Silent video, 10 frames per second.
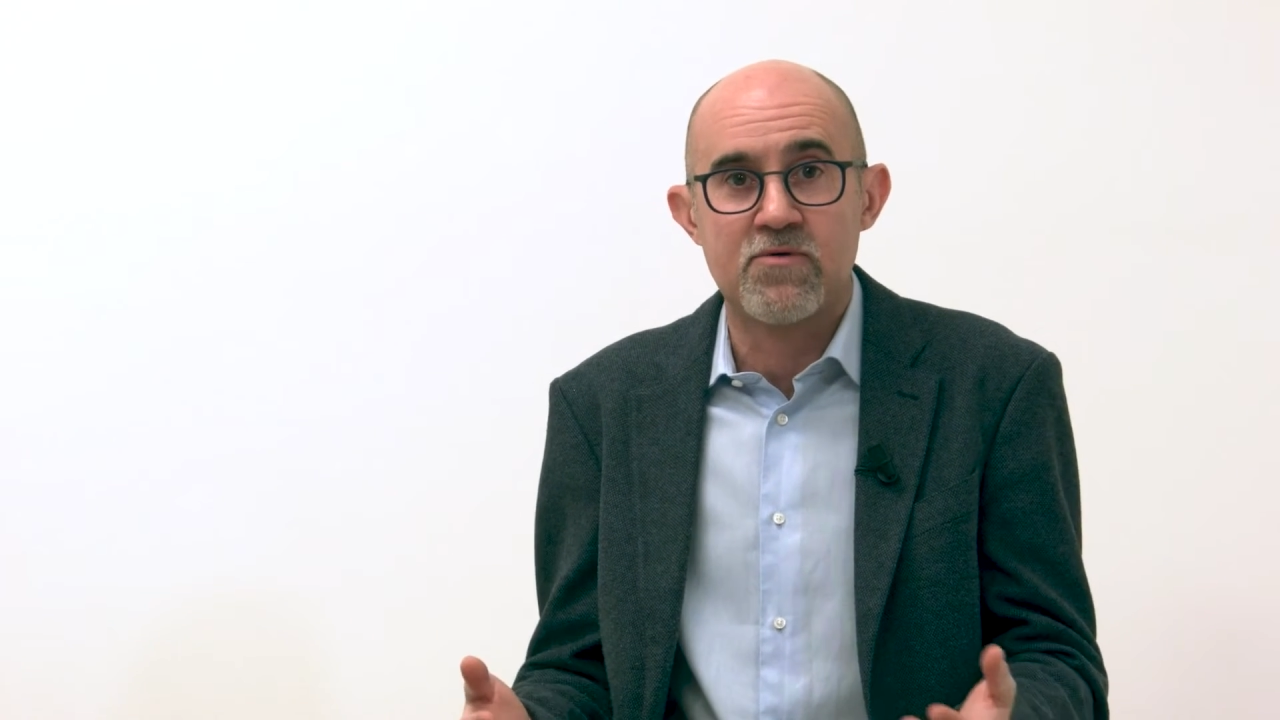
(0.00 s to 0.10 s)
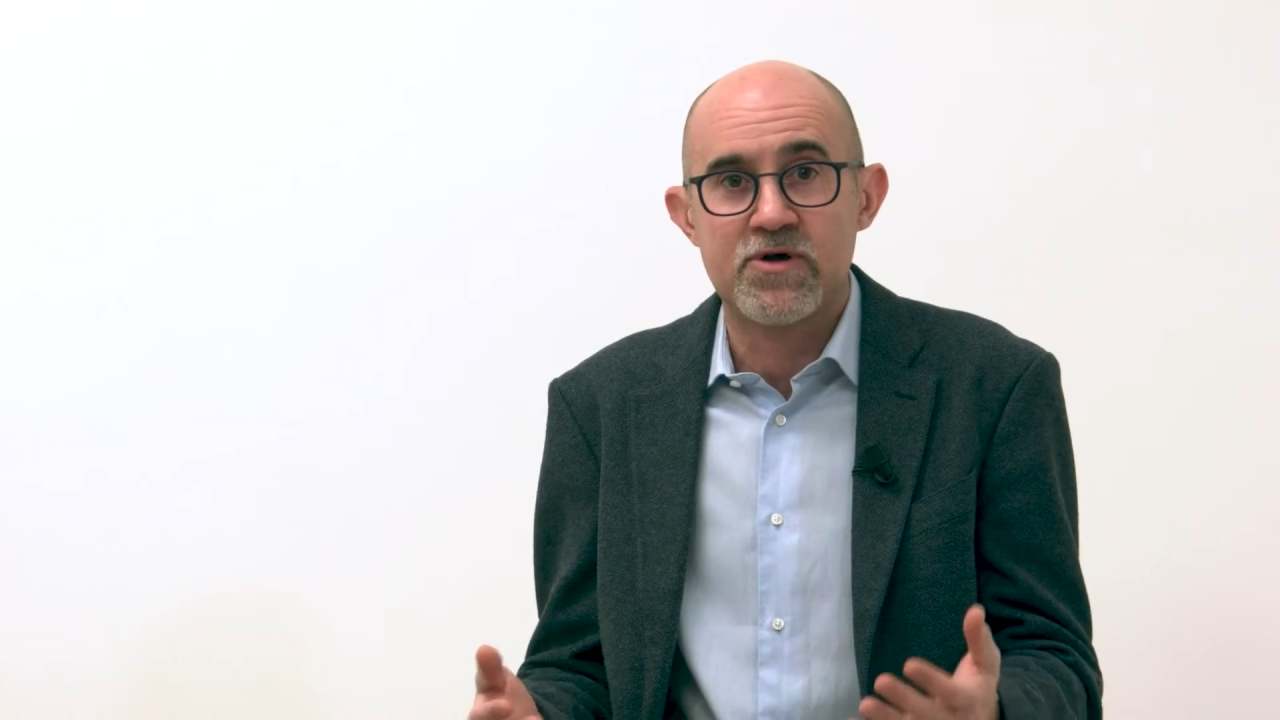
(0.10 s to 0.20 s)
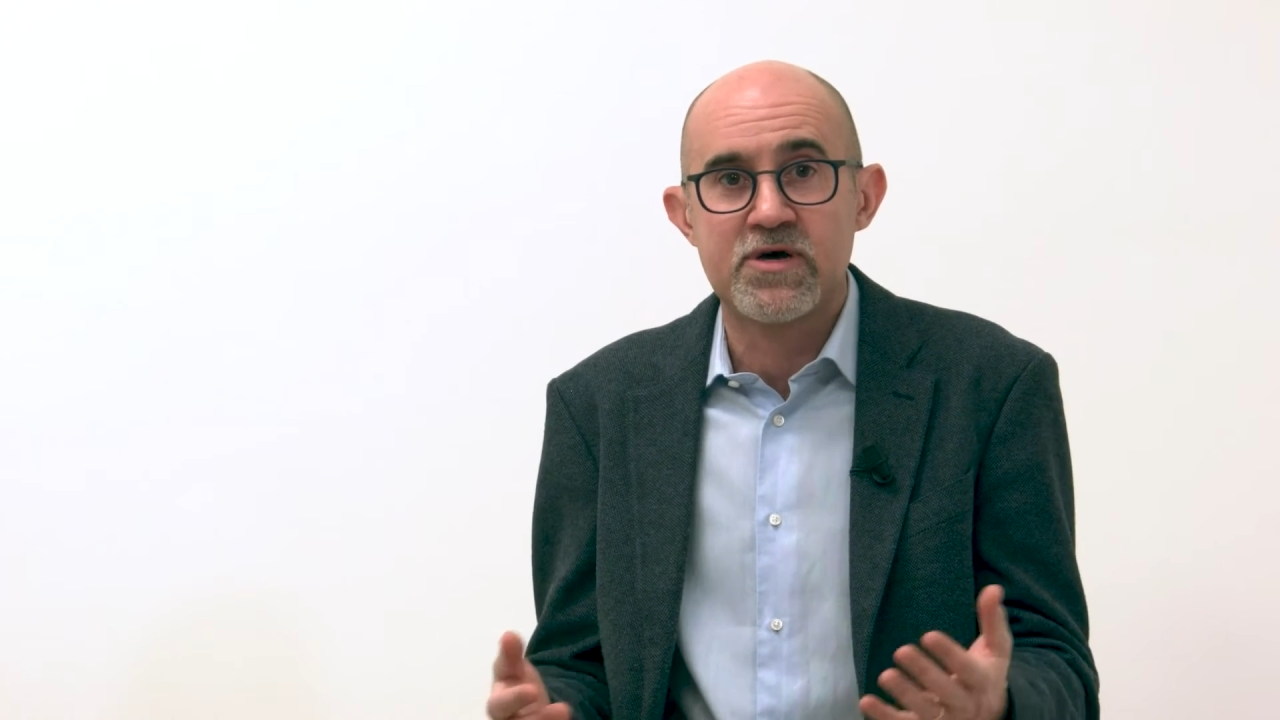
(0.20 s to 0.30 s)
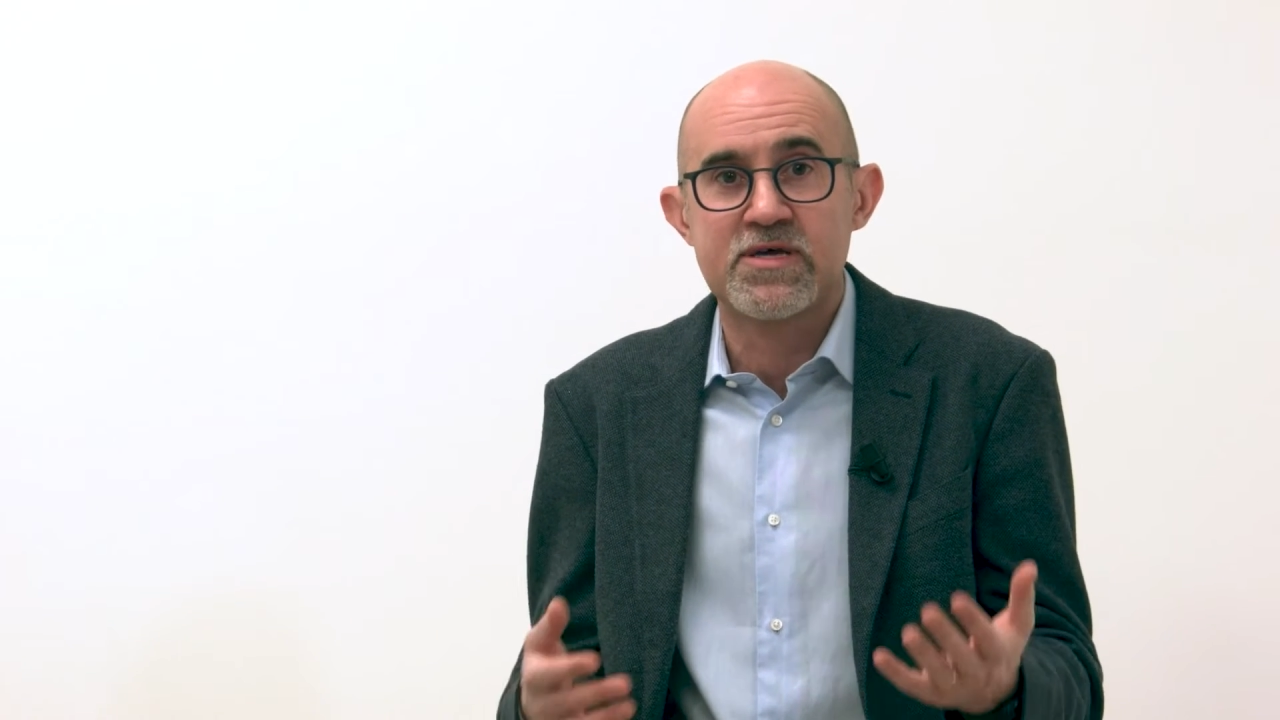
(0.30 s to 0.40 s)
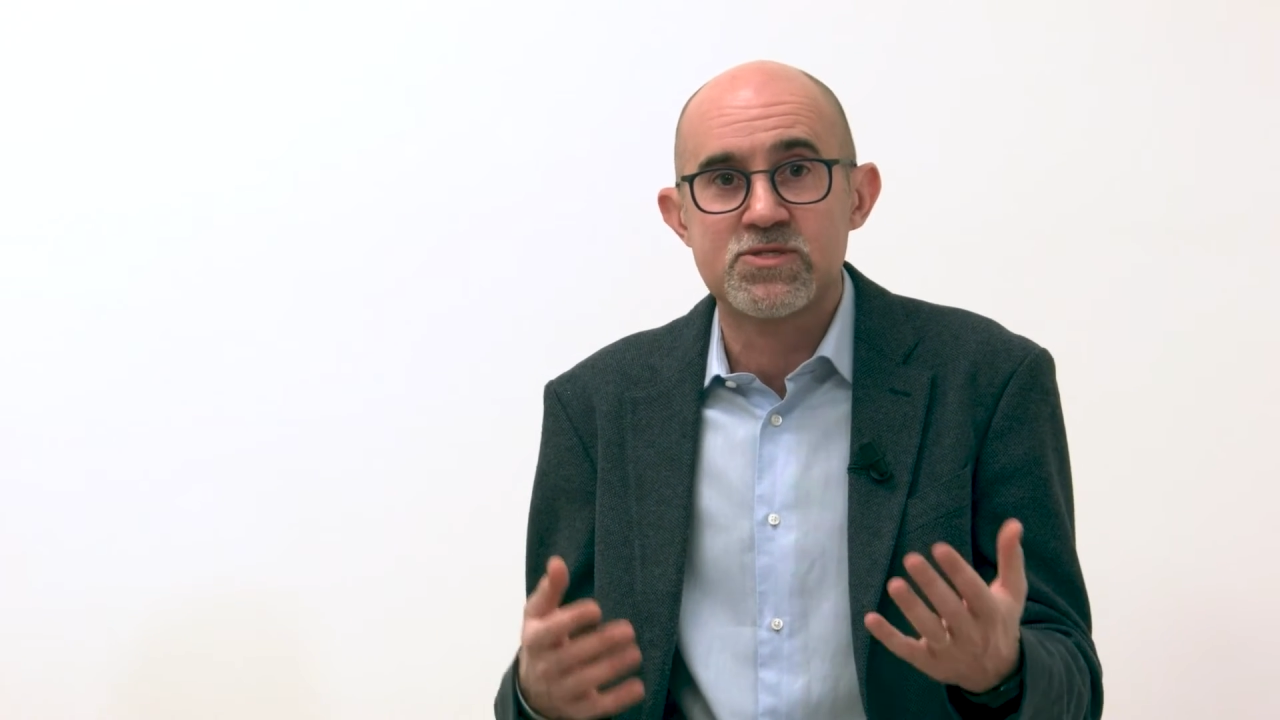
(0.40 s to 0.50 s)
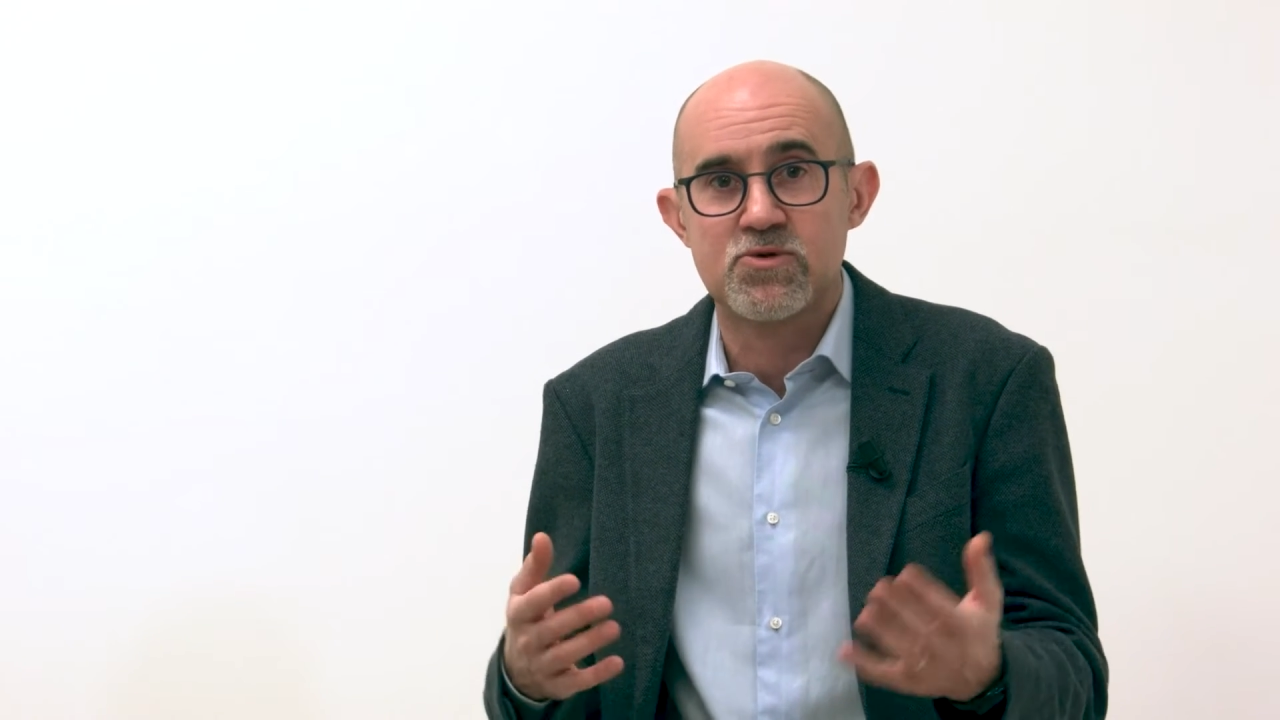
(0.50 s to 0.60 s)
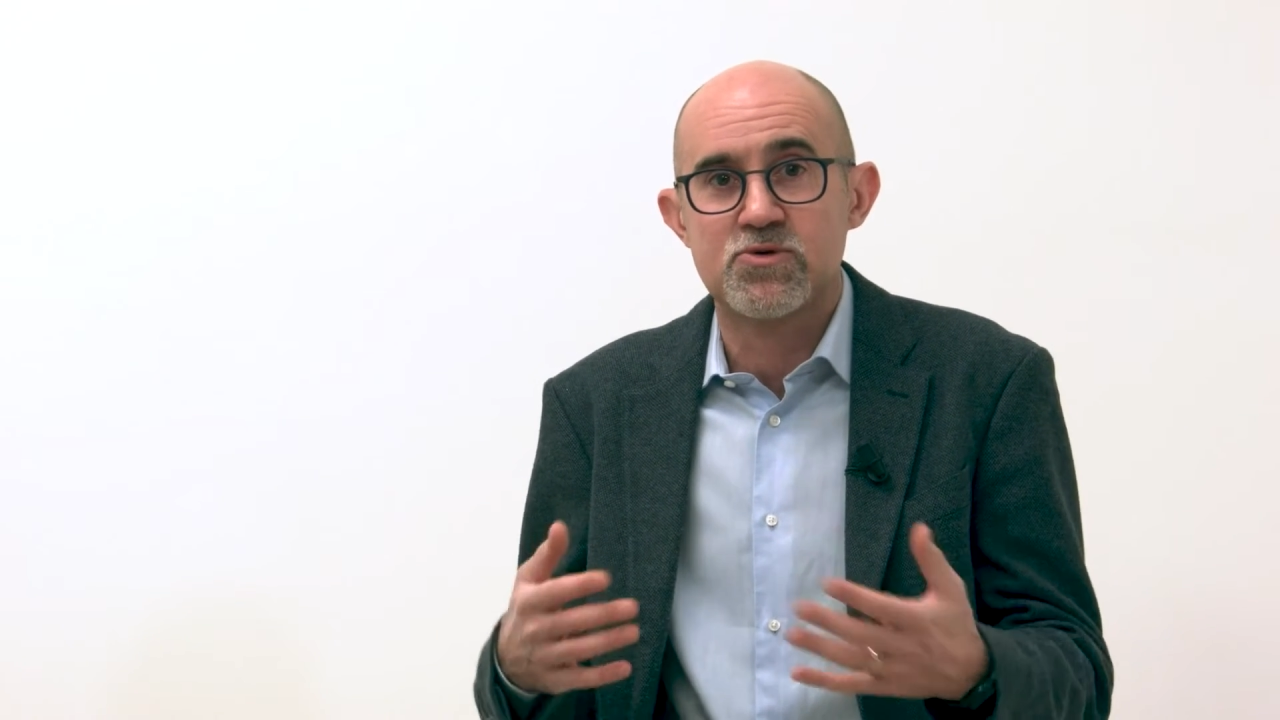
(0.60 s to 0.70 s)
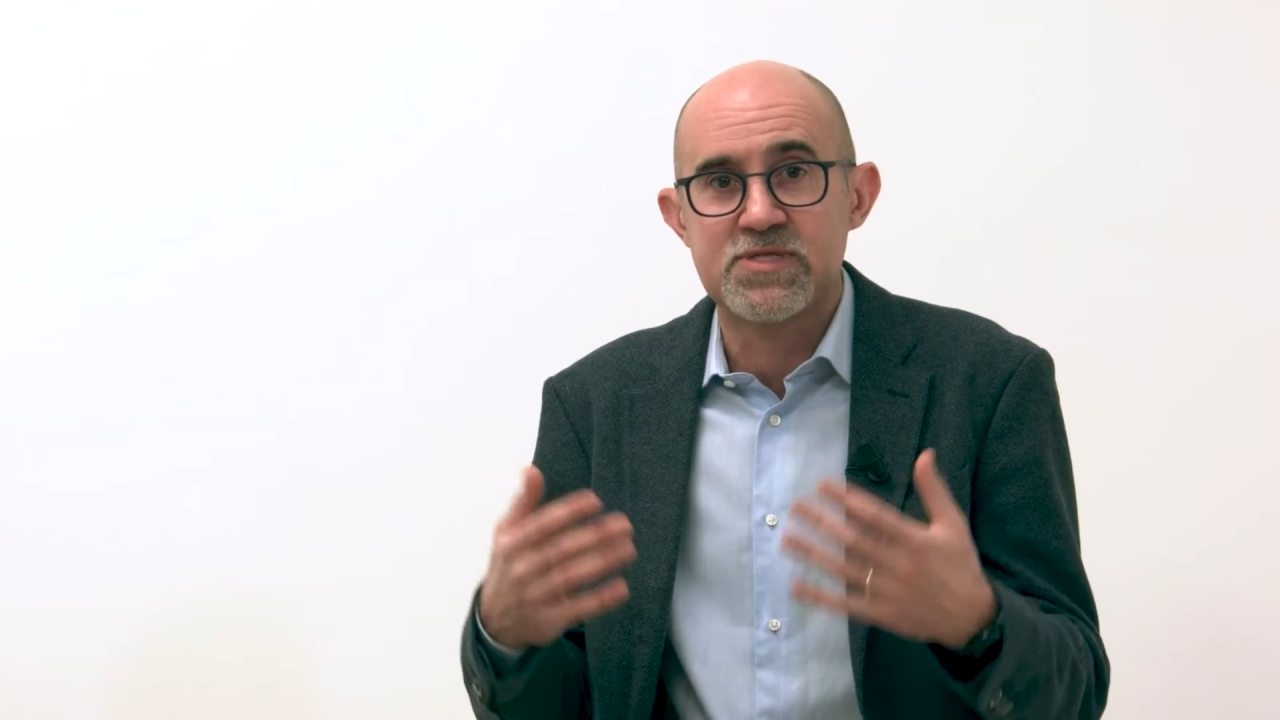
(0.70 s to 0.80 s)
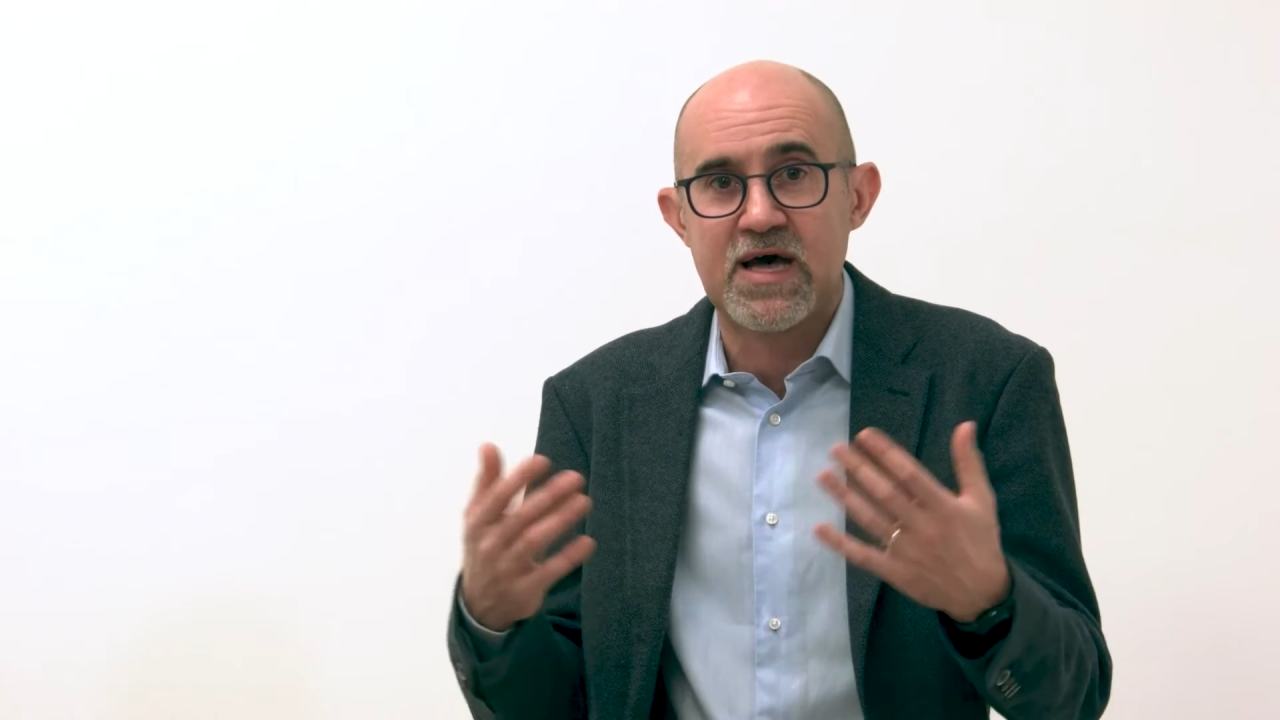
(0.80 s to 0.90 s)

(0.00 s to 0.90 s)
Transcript: crisis,